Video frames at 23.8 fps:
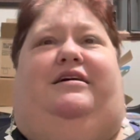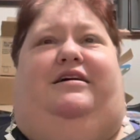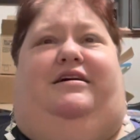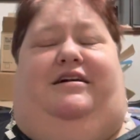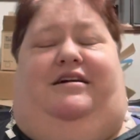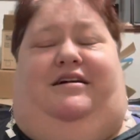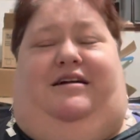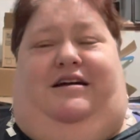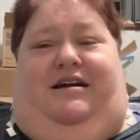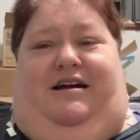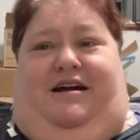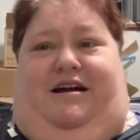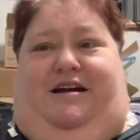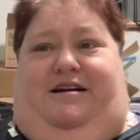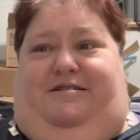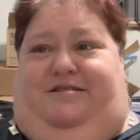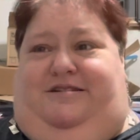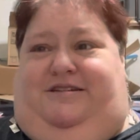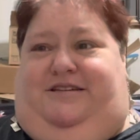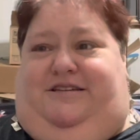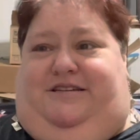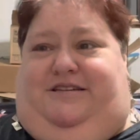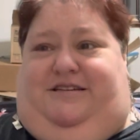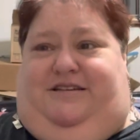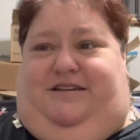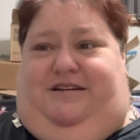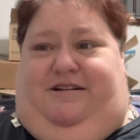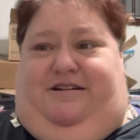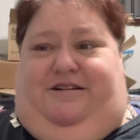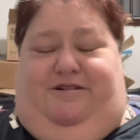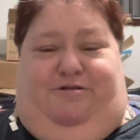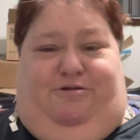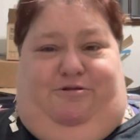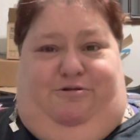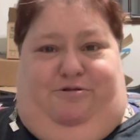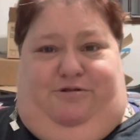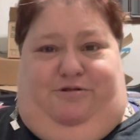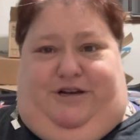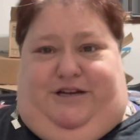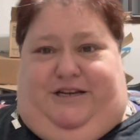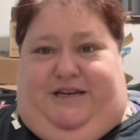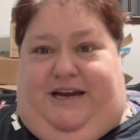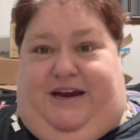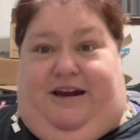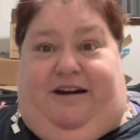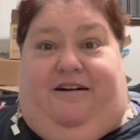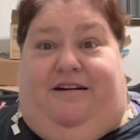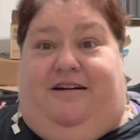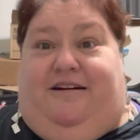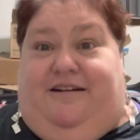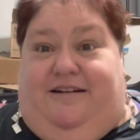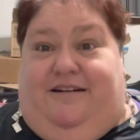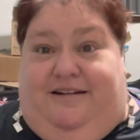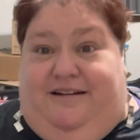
I was just an unholy terror.